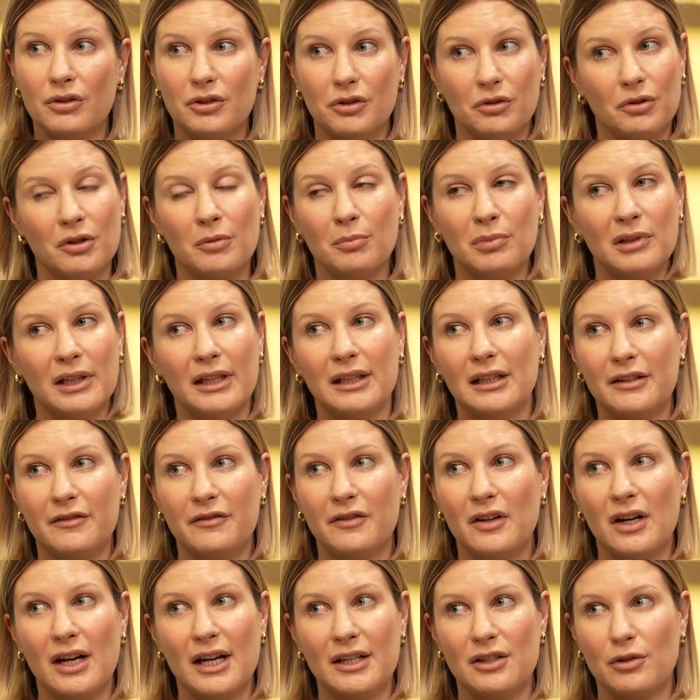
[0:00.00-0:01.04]
you're completely
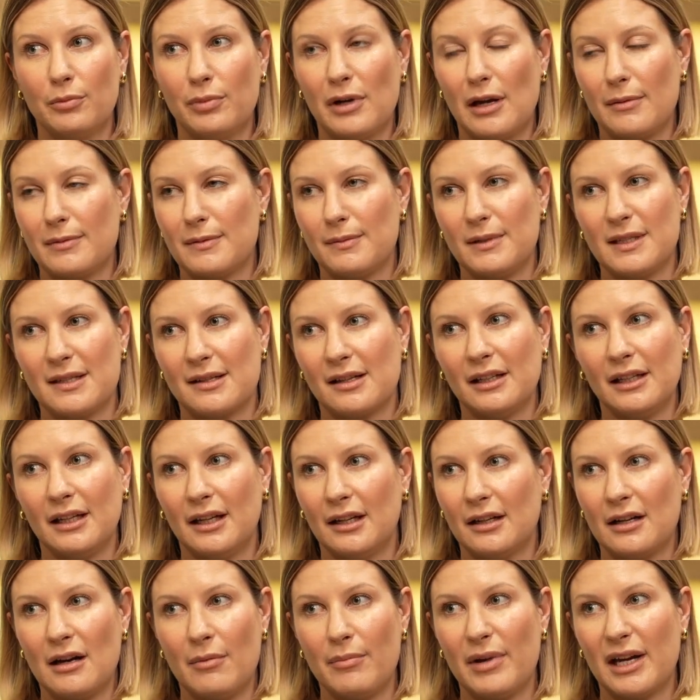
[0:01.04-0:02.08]
fine, your pap smear is clear,
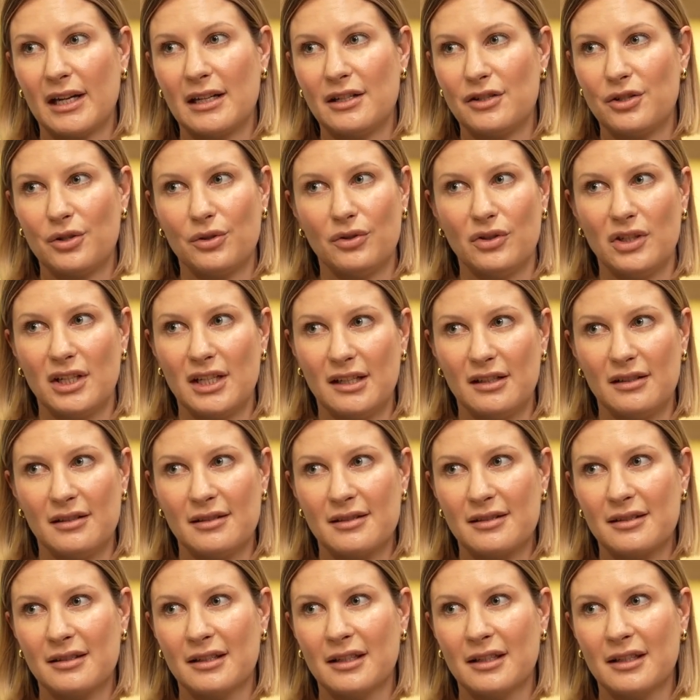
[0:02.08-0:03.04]
come back in 2 years.